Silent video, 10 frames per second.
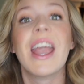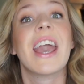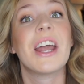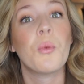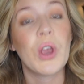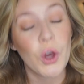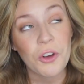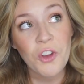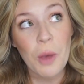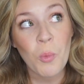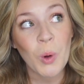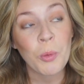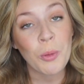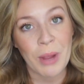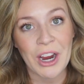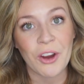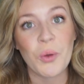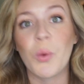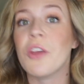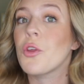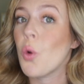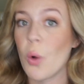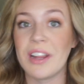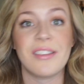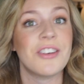And we could have come more prepared with coins